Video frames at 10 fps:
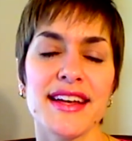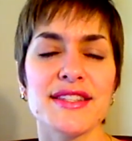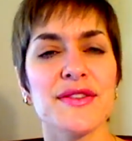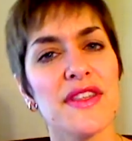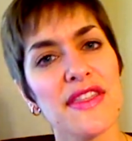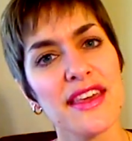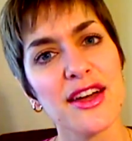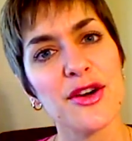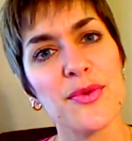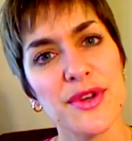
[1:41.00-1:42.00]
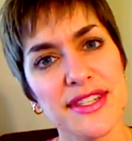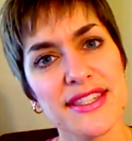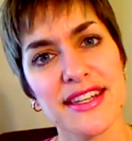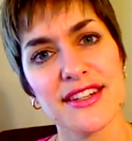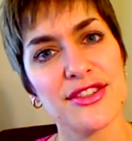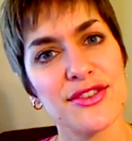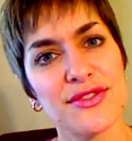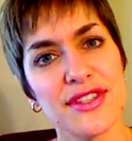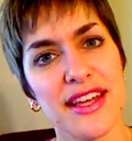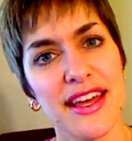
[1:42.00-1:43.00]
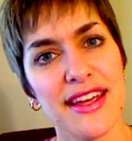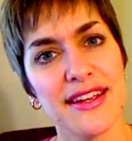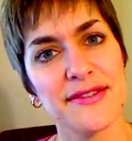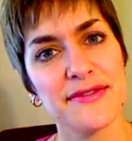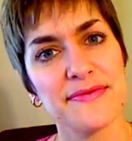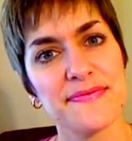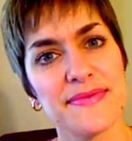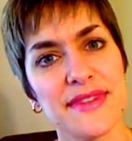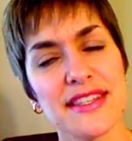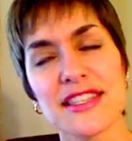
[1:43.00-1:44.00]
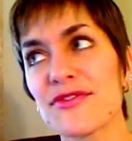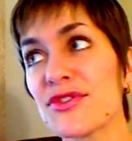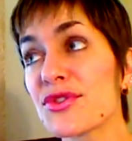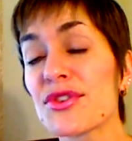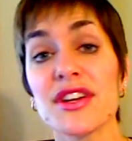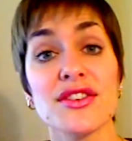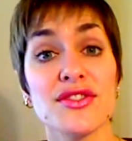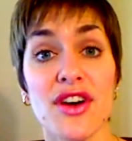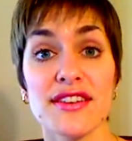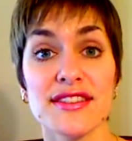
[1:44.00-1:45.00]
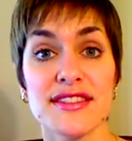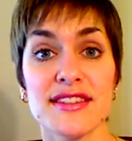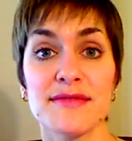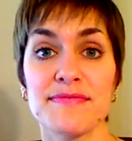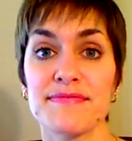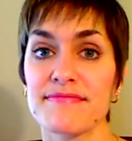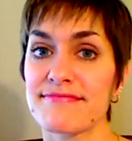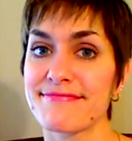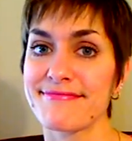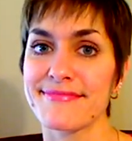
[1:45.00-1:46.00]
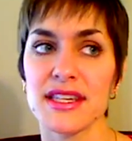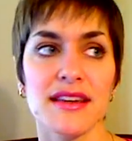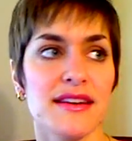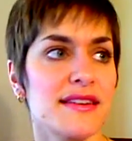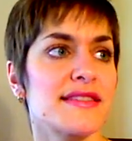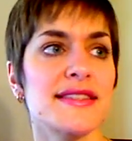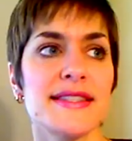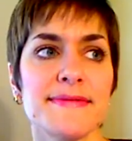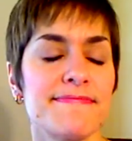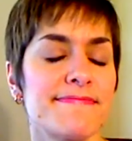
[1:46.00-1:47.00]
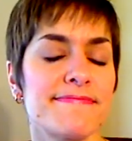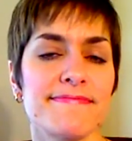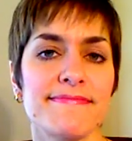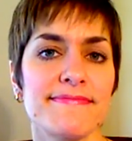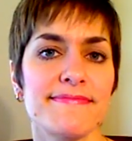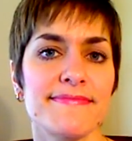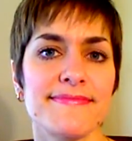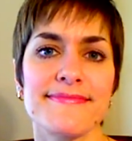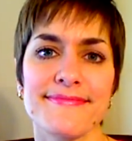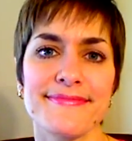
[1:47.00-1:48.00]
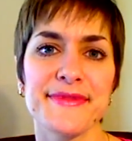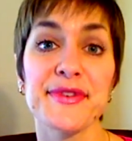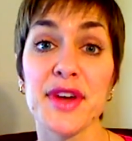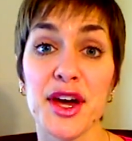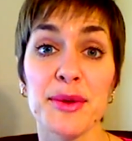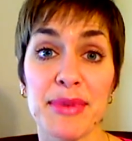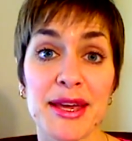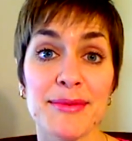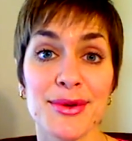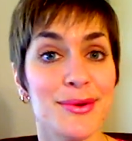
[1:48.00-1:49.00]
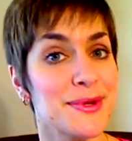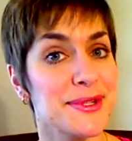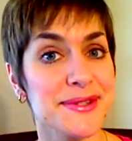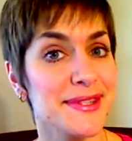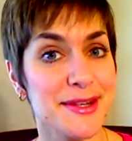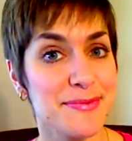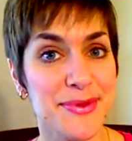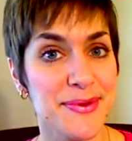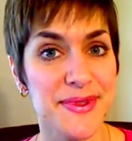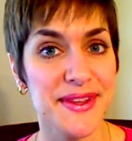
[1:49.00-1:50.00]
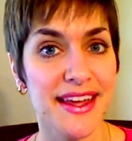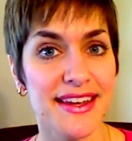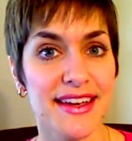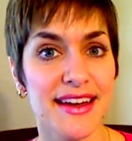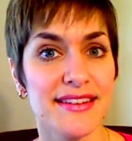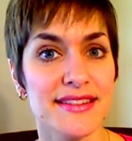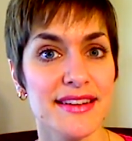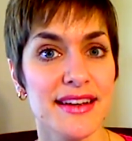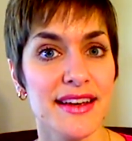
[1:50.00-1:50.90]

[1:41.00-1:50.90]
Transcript: And so the thing I want to say to you today is, if you're exhausted because you've got a baby who isn't sleeping through the night yet,